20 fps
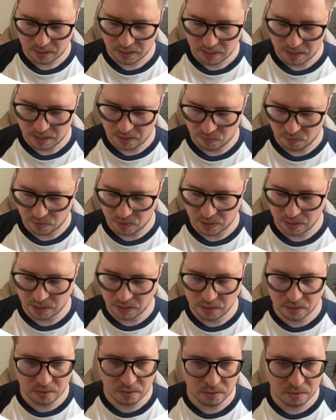Here we
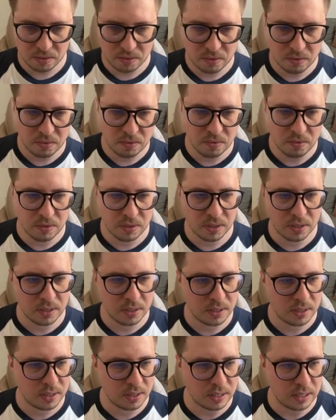go.
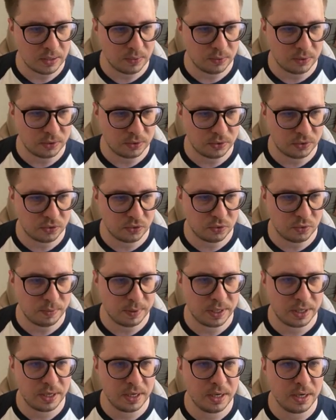I will zoom
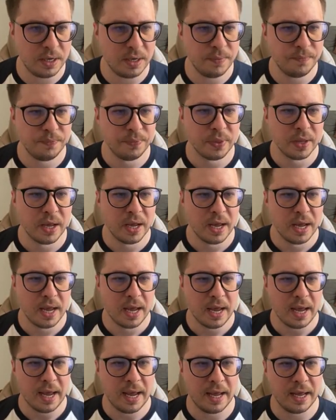it in
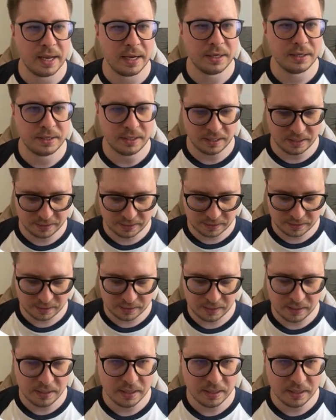and see